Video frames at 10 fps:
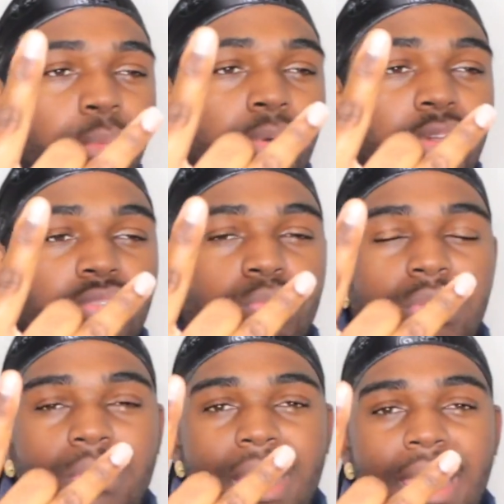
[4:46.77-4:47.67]
We're
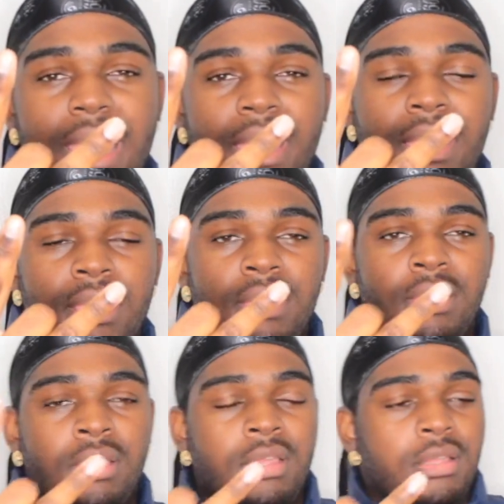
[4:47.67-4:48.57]
gonna add,
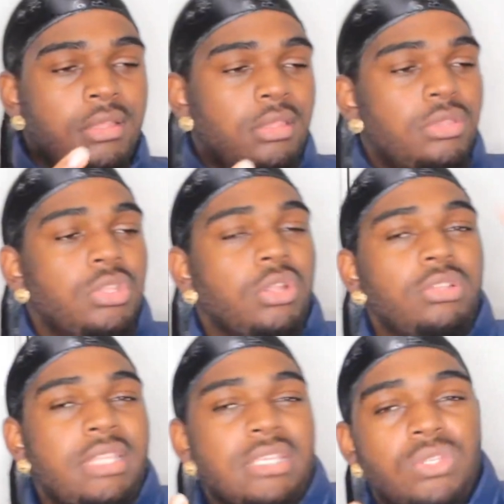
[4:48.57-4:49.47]

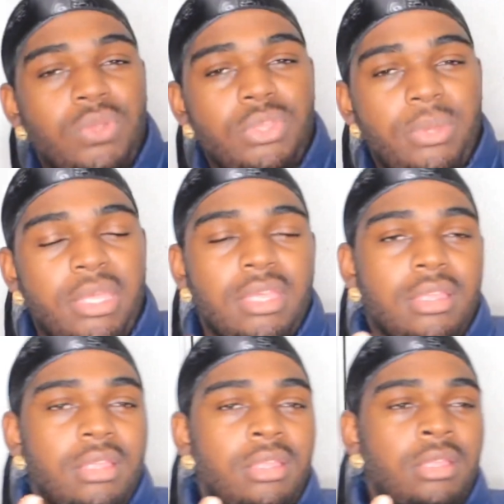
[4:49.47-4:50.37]
this oil
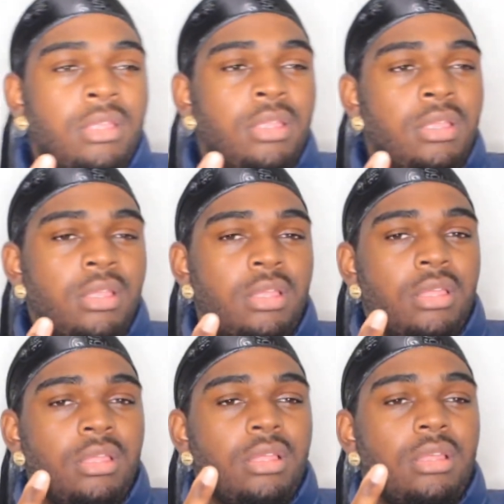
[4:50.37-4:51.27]
in.
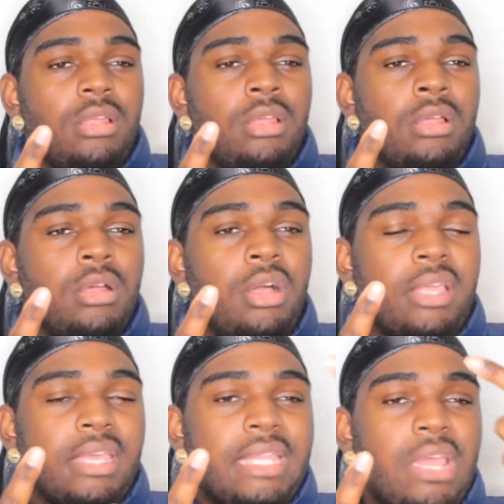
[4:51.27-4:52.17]

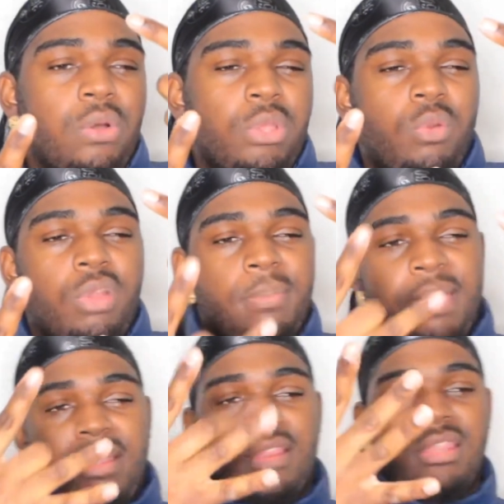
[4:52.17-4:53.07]
Okay, that oil work
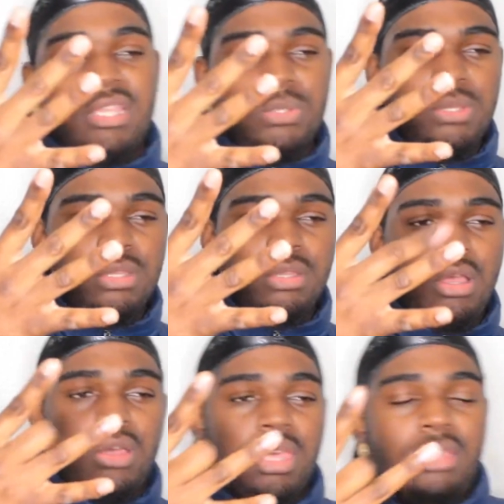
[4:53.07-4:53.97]
better than this one.
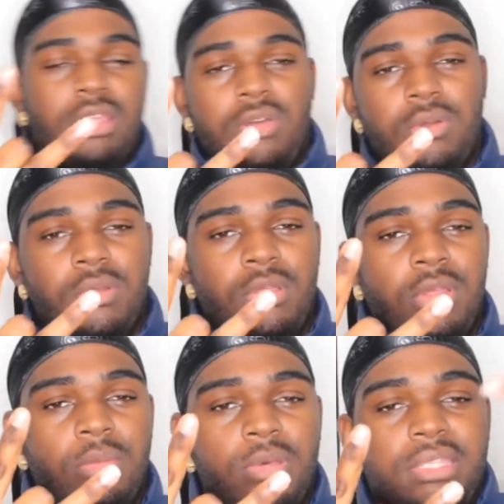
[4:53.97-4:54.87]
Okay, no,
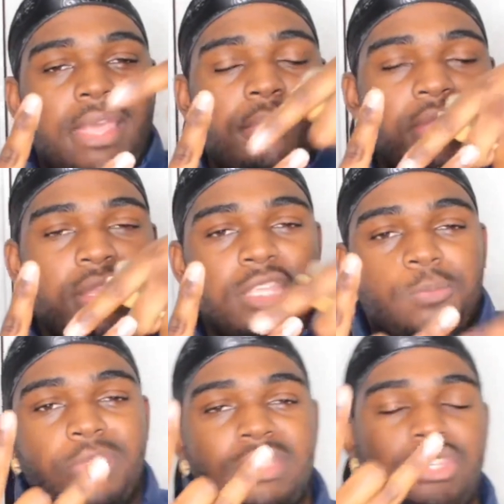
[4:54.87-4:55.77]
put that one in this
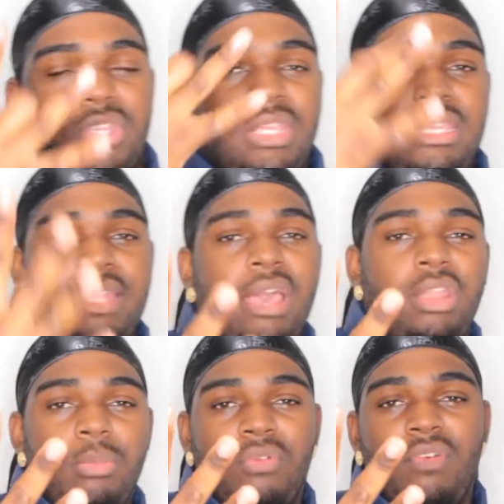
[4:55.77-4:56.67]
position. He now
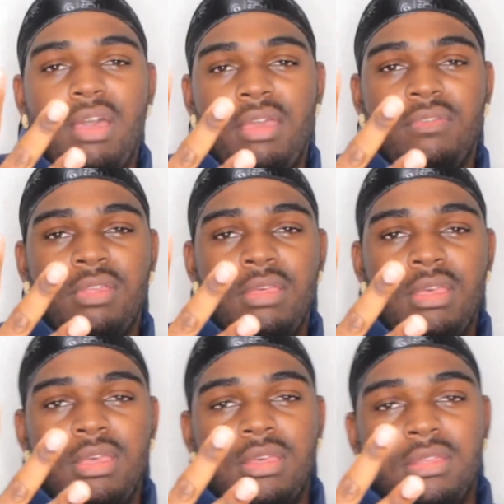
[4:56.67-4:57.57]
number 5.
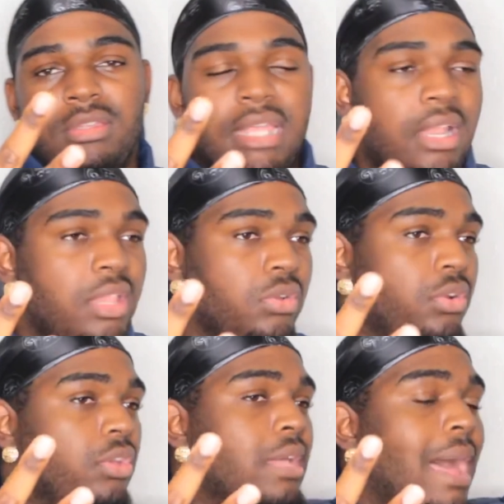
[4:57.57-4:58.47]
that other
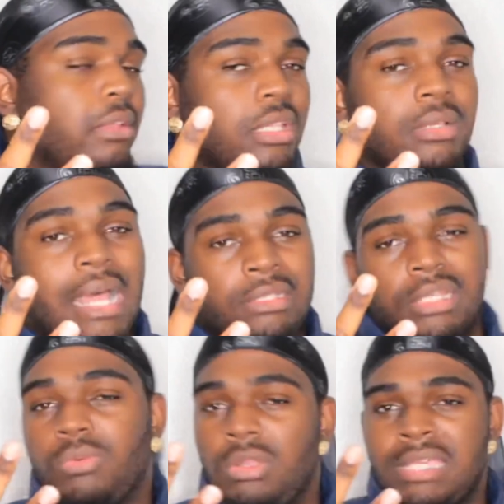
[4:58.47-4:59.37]
oil out the
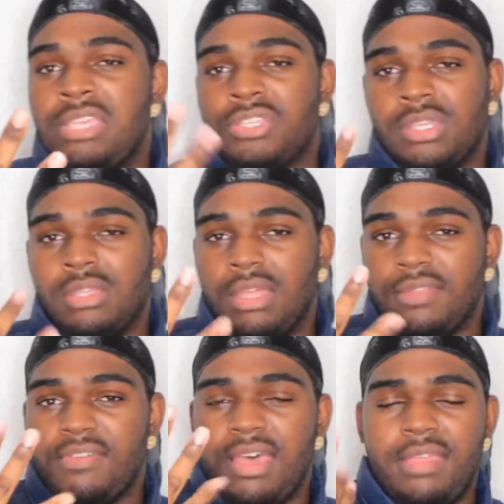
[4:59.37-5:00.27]
rotation of the 5.